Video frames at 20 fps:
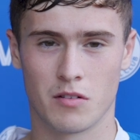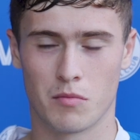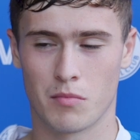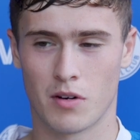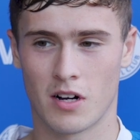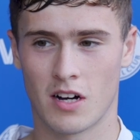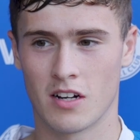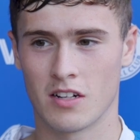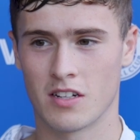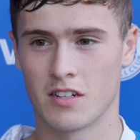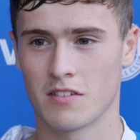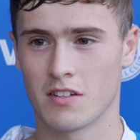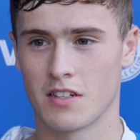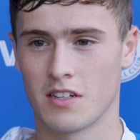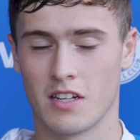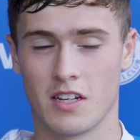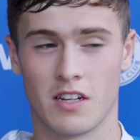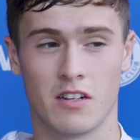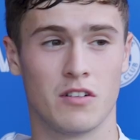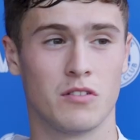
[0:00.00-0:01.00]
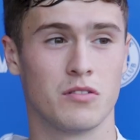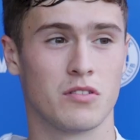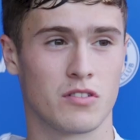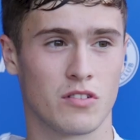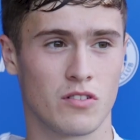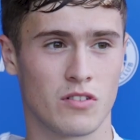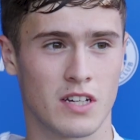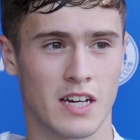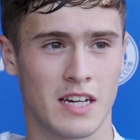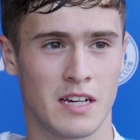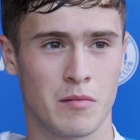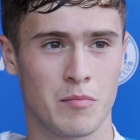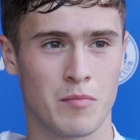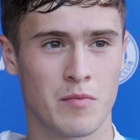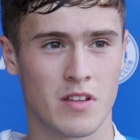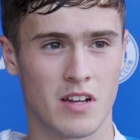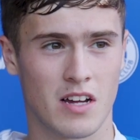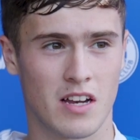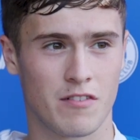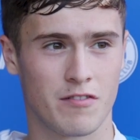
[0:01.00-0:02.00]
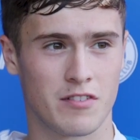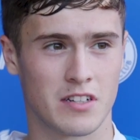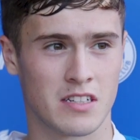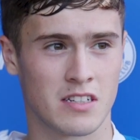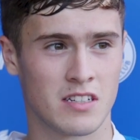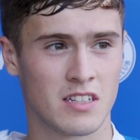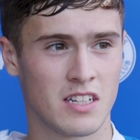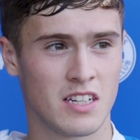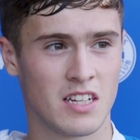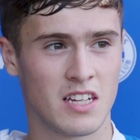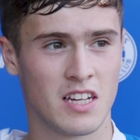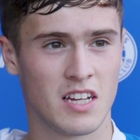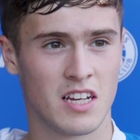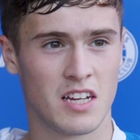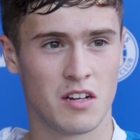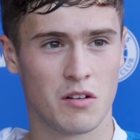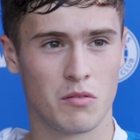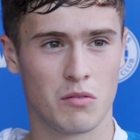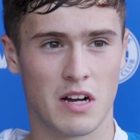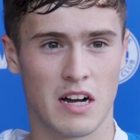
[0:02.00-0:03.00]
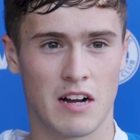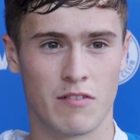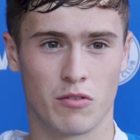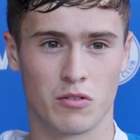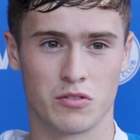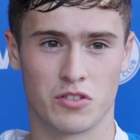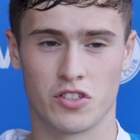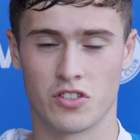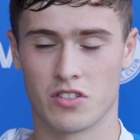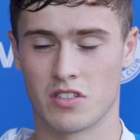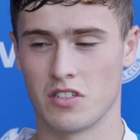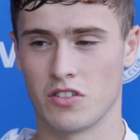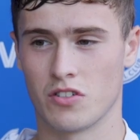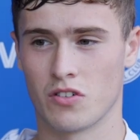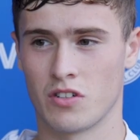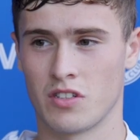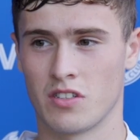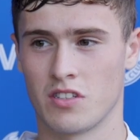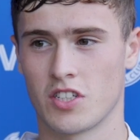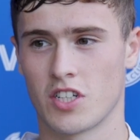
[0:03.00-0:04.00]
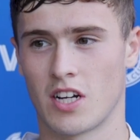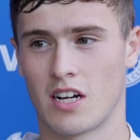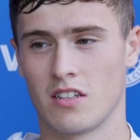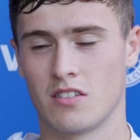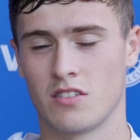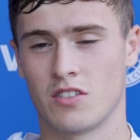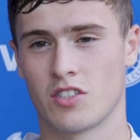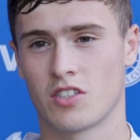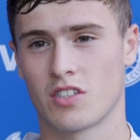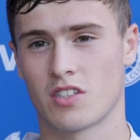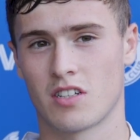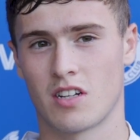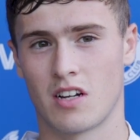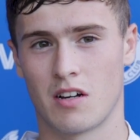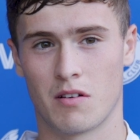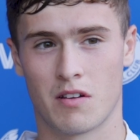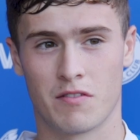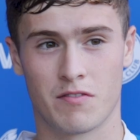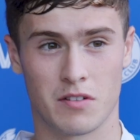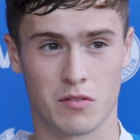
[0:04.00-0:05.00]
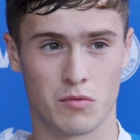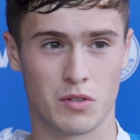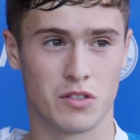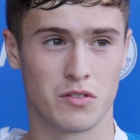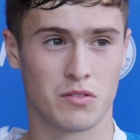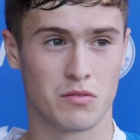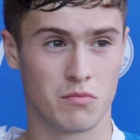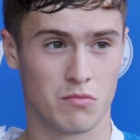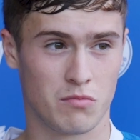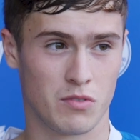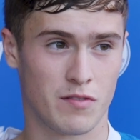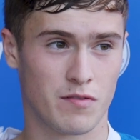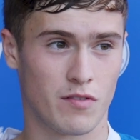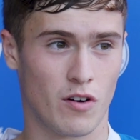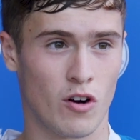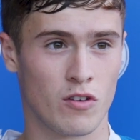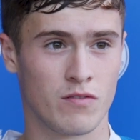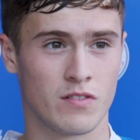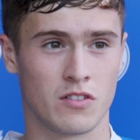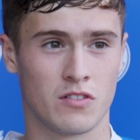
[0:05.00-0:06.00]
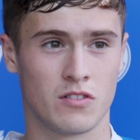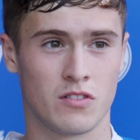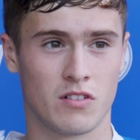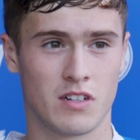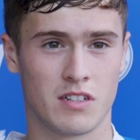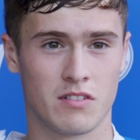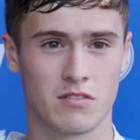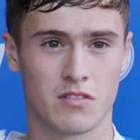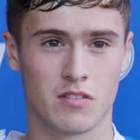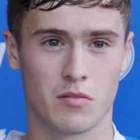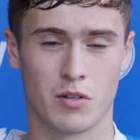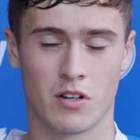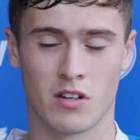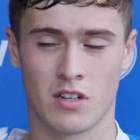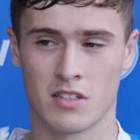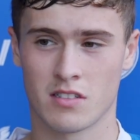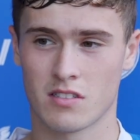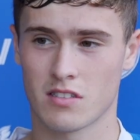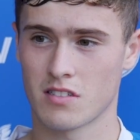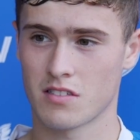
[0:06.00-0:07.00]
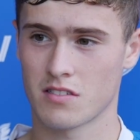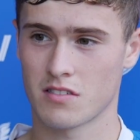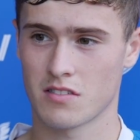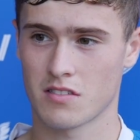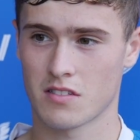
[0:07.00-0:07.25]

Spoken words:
Dumbarton here. It was a good game, and I think everyone's just enjoying the challenge, and I think we're thriving under it, to be honest.